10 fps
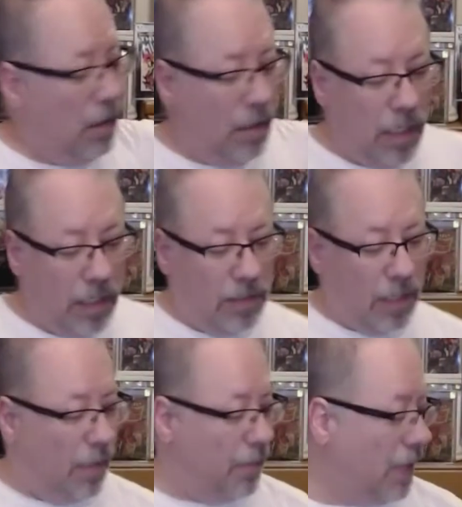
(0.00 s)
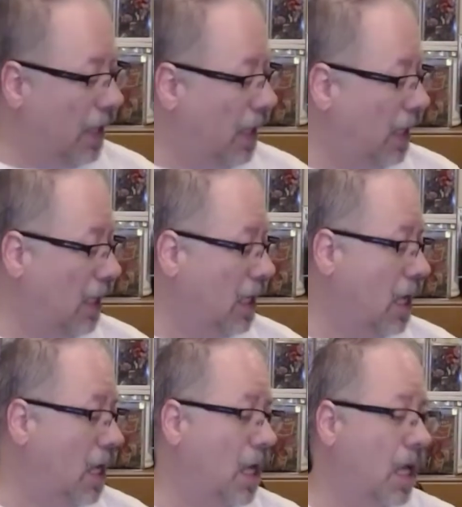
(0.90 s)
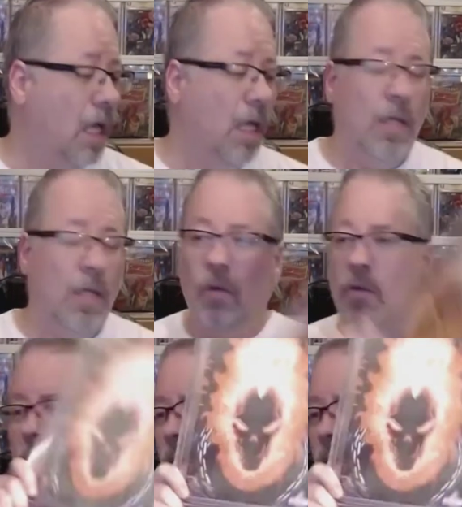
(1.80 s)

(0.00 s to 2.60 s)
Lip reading: Next up, a Ghost Rider